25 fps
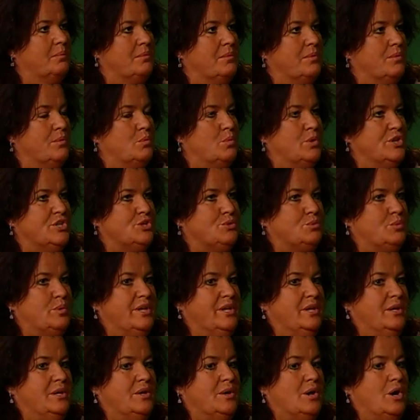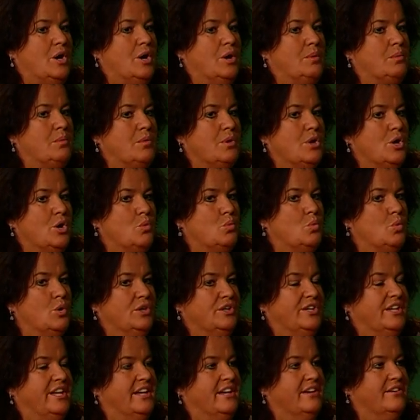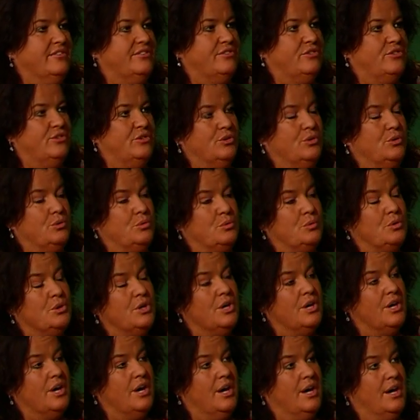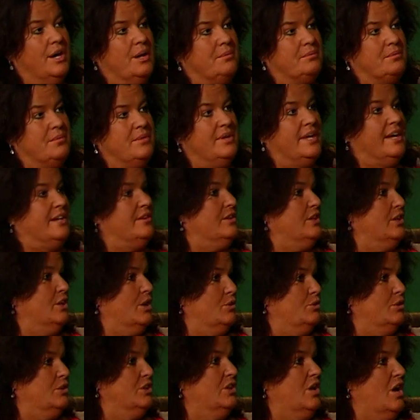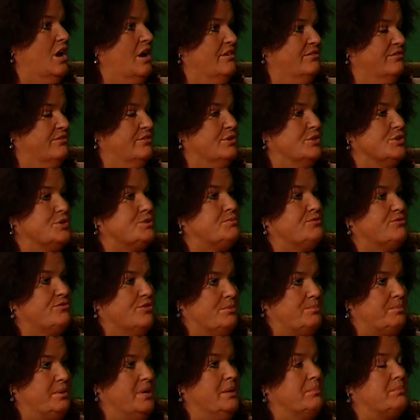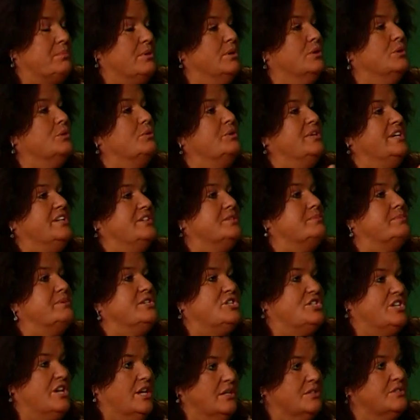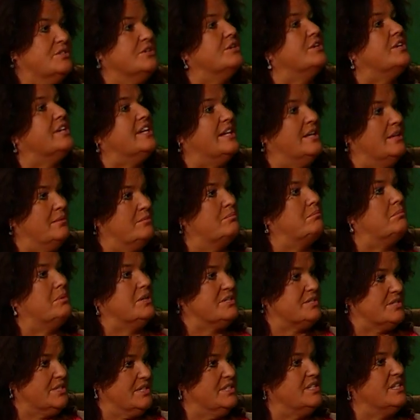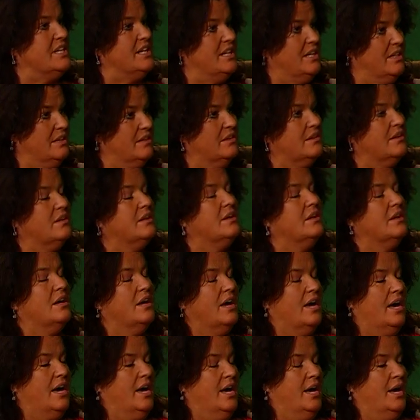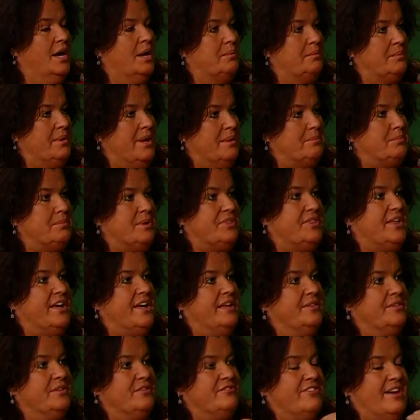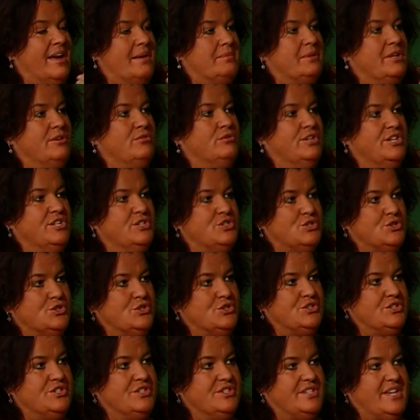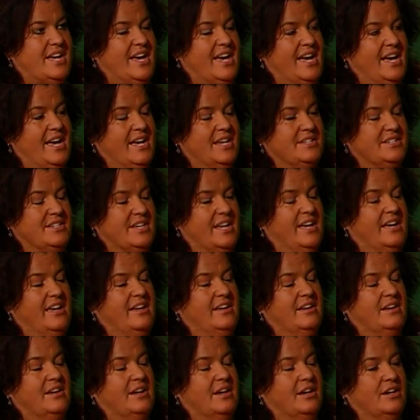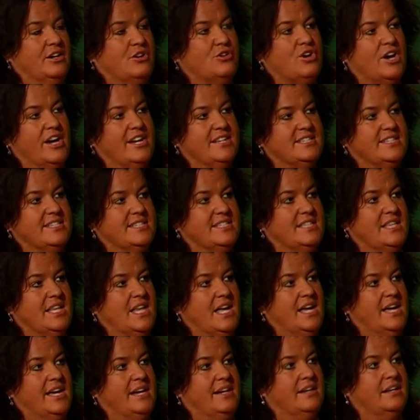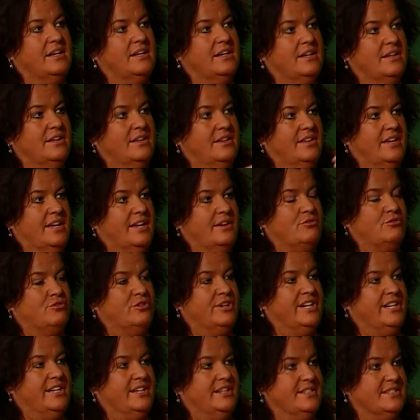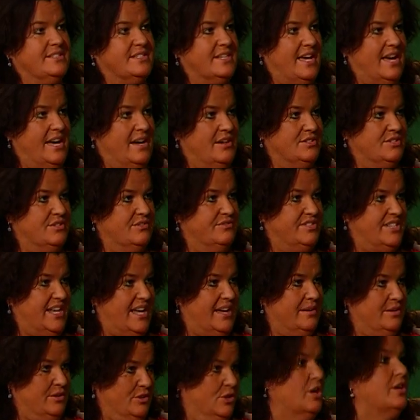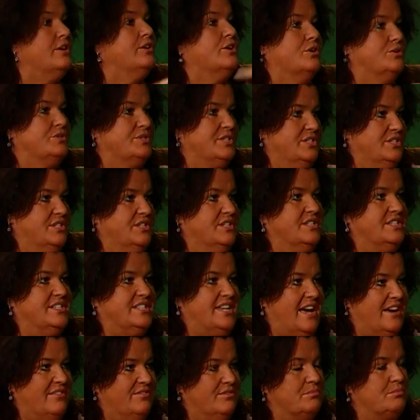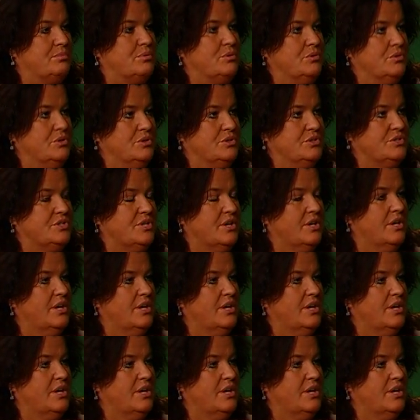which we will give to like the local law enforcement for people who need to be sheltered in Muscatine. But then Family Resources has a crisis line that rings out of goes into the Davenport